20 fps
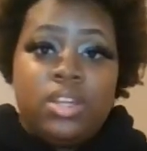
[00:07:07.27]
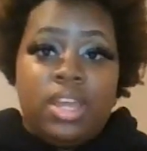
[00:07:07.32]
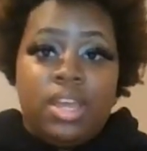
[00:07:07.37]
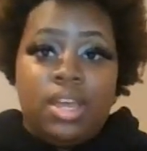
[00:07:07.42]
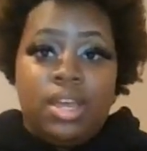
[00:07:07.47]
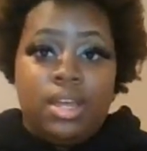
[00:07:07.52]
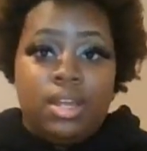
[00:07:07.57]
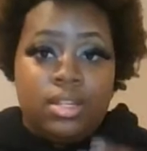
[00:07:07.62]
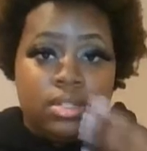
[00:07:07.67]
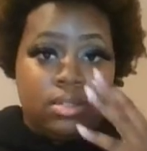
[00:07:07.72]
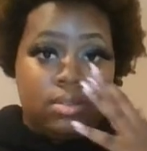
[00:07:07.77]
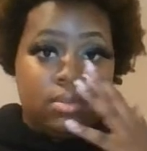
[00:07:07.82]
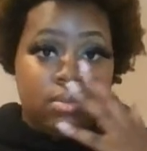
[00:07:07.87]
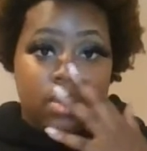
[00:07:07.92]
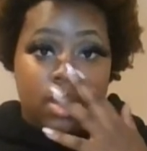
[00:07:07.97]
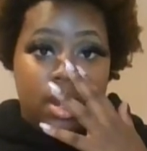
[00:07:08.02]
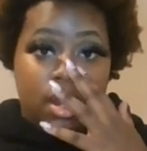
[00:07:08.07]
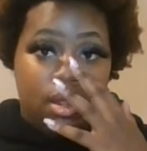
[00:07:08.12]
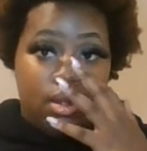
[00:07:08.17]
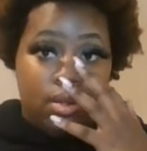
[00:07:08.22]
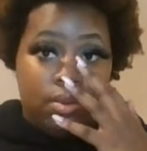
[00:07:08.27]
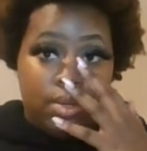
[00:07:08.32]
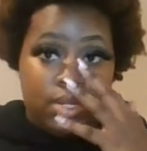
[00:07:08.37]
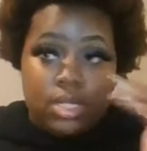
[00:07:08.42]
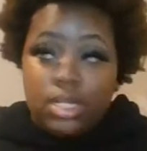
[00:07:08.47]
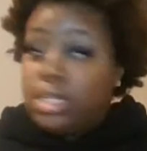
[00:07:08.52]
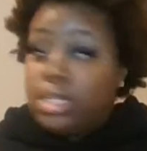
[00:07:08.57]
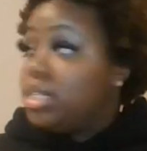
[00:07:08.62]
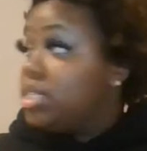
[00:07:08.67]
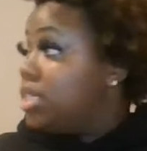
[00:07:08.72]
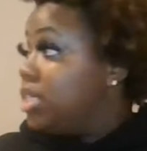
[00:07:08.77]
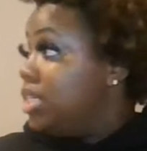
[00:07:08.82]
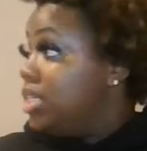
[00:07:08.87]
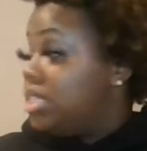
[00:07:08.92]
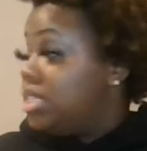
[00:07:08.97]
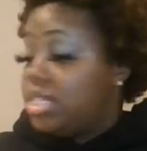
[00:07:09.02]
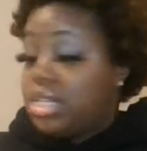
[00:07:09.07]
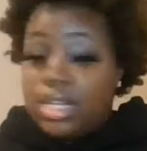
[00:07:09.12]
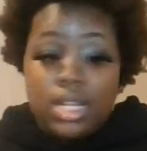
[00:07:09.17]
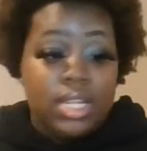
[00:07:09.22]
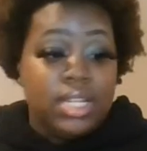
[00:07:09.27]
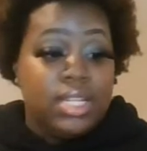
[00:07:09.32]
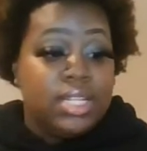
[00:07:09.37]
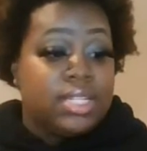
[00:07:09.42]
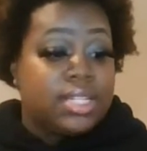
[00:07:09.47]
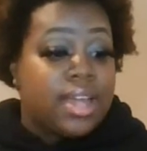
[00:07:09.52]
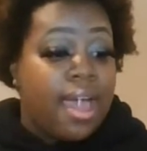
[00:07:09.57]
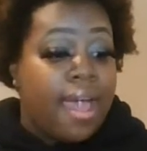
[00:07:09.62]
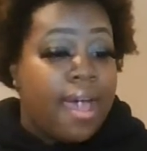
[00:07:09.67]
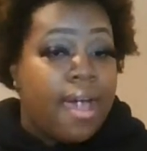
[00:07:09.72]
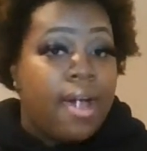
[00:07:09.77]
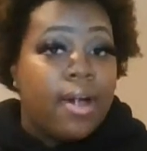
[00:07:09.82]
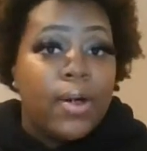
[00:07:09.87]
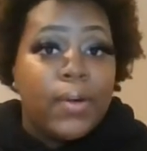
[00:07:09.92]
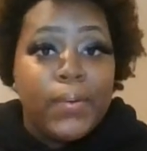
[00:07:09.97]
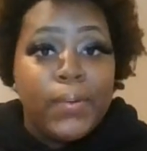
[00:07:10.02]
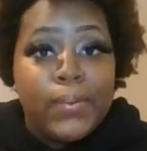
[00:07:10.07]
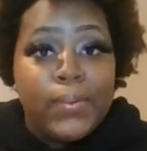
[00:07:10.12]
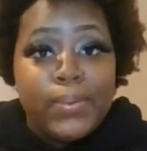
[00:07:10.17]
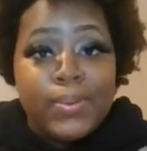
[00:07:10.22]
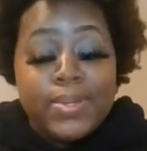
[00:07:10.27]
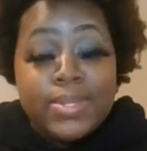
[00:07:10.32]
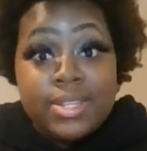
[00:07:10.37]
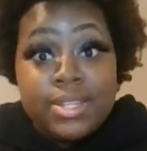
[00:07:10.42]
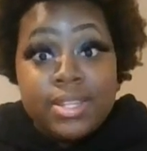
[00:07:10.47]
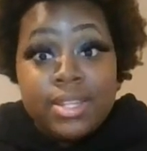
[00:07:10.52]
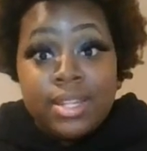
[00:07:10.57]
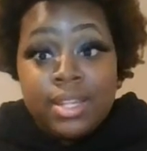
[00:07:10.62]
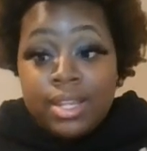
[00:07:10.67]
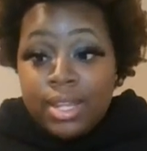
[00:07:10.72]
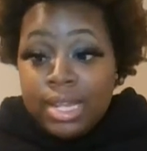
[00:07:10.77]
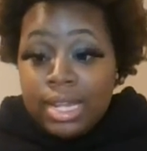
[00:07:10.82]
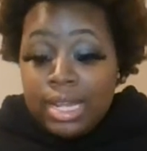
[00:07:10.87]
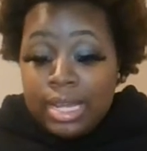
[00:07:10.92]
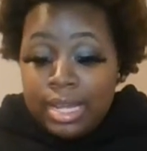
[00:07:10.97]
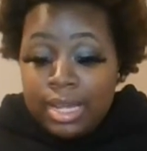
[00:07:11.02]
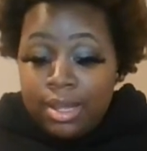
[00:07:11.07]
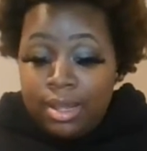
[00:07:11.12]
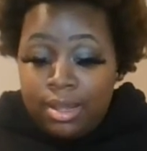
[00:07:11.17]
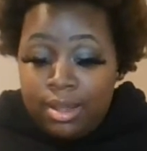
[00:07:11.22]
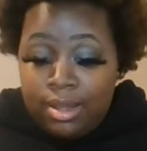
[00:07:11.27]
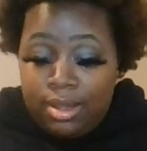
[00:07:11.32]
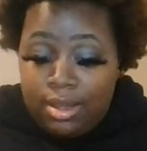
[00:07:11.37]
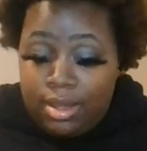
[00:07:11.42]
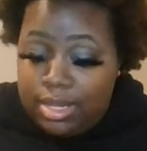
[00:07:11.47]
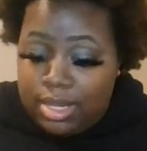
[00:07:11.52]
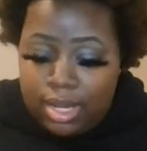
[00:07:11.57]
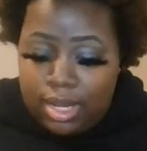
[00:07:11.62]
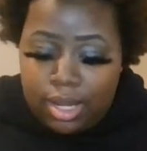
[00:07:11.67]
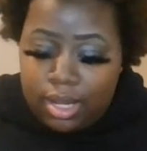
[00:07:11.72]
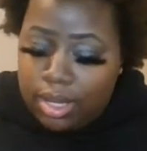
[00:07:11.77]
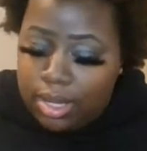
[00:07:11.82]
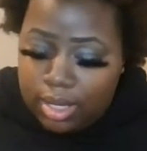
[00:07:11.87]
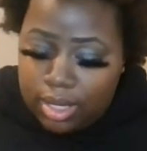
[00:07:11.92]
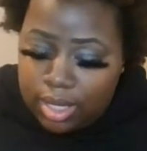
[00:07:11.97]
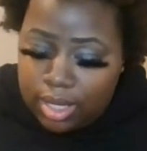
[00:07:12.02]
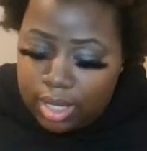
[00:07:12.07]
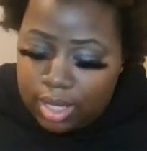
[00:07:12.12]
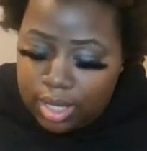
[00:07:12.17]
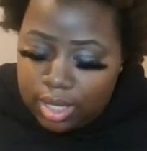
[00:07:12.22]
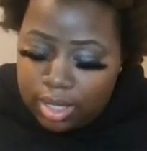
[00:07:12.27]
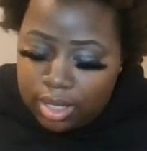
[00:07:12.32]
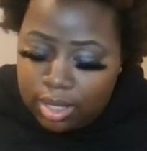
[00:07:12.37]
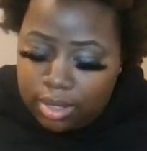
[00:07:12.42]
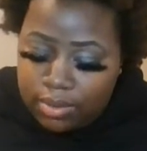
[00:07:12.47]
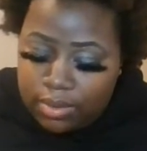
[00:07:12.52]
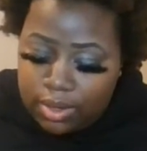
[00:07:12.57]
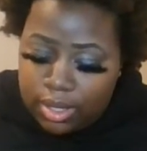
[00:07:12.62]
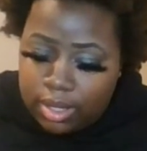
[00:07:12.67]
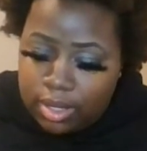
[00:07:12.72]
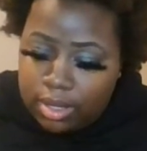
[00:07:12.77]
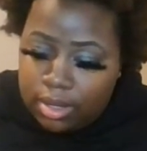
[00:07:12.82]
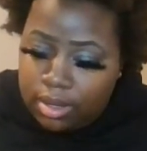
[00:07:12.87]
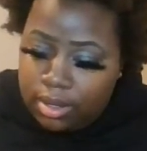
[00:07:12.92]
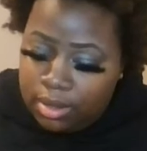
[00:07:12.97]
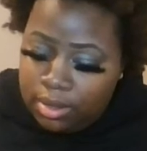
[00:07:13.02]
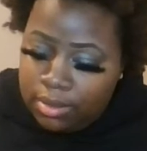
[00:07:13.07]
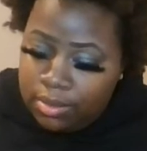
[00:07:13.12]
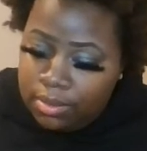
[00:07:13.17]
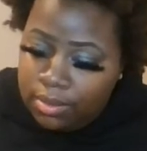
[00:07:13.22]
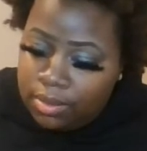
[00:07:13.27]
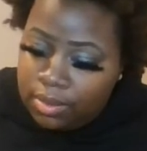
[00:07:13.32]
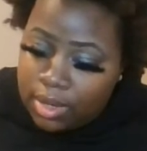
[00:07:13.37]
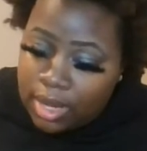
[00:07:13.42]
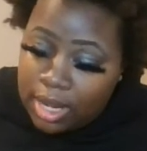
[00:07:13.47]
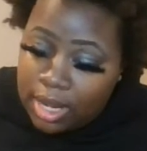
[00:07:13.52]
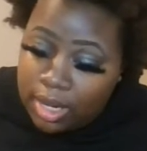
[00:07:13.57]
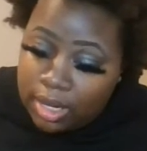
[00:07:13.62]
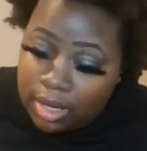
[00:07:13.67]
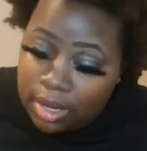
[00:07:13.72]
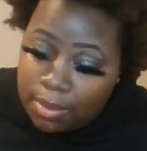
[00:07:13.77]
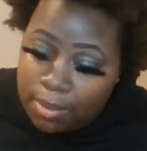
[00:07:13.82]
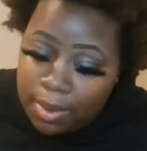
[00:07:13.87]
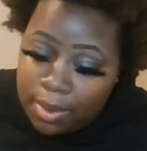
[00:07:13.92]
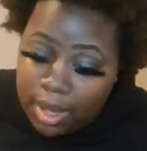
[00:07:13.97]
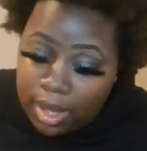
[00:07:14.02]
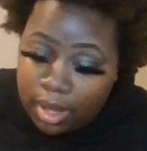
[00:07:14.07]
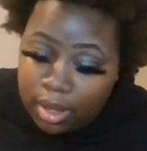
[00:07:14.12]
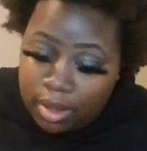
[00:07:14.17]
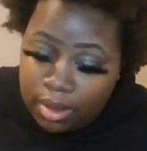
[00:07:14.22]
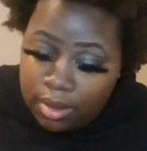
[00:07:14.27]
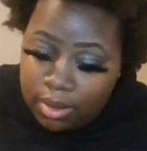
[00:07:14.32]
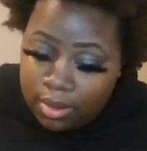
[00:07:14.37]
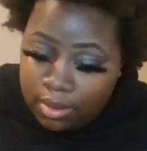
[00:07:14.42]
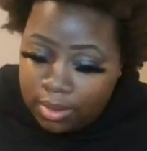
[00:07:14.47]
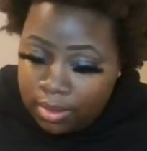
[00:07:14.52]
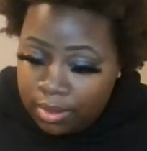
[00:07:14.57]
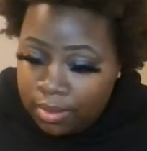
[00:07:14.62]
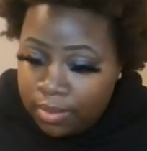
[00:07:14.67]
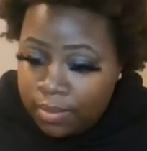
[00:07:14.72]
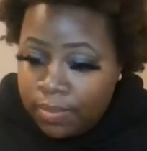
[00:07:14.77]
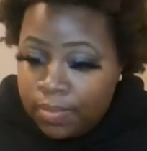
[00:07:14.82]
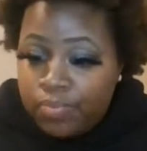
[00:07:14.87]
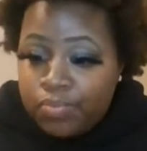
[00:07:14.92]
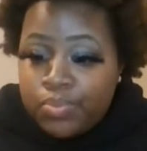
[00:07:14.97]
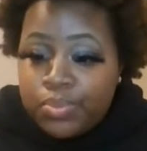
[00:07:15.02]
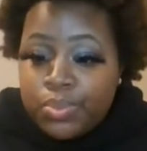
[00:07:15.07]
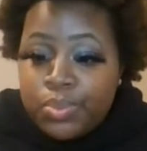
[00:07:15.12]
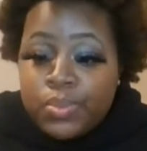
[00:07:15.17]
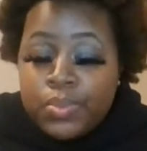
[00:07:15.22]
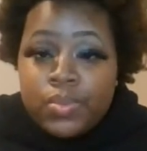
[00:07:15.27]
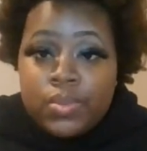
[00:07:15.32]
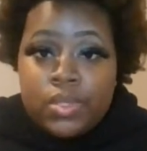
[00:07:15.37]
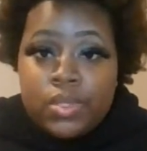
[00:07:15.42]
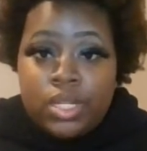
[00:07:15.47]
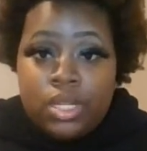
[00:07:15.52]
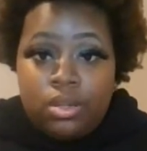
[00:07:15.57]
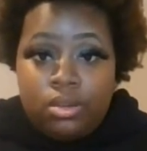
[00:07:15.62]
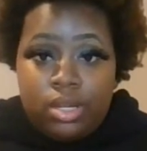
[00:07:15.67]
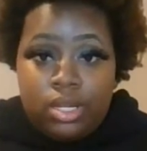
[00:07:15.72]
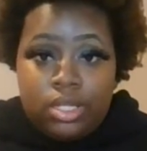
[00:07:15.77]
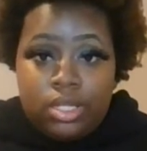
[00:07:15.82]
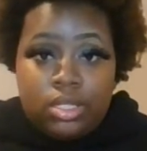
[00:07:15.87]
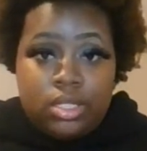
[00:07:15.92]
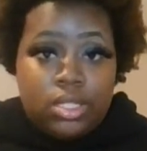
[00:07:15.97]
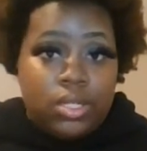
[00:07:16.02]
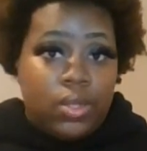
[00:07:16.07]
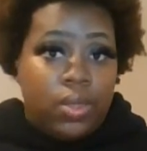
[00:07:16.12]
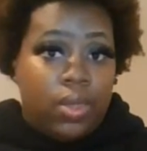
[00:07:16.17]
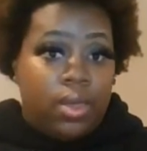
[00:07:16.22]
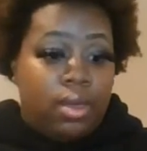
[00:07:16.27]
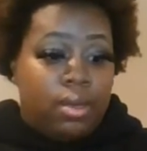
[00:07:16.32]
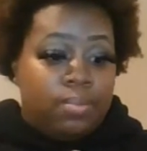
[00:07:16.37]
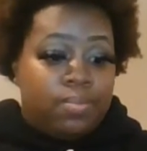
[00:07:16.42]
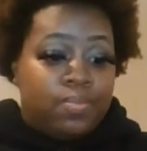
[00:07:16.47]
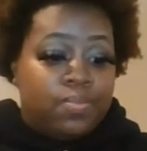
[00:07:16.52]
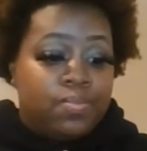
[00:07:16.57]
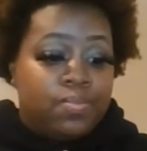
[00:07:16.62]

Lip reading: Yeah, we got all the rest of the seasonings out because I couldn't let that live in there. Not in that pack. Okay, so yeah.